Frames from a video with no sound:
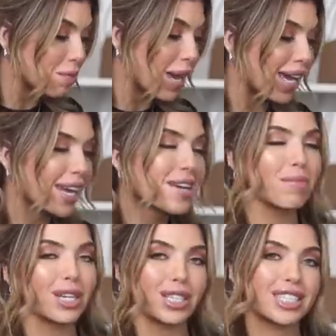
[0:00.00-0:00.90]
pant
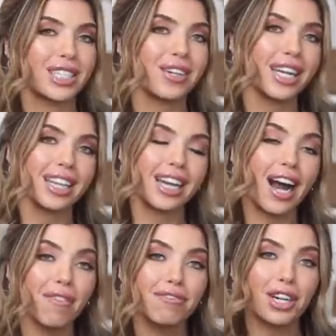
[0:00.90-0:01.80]
but you're still getting the
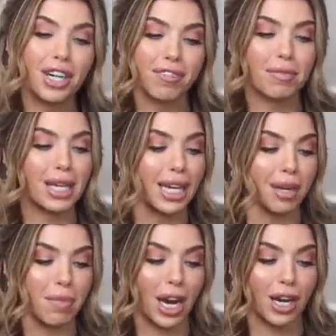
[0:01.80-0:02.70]
comfort of being in
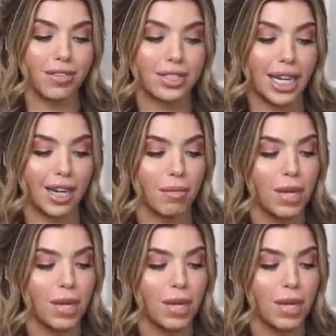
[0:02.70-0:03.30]
a pair of denim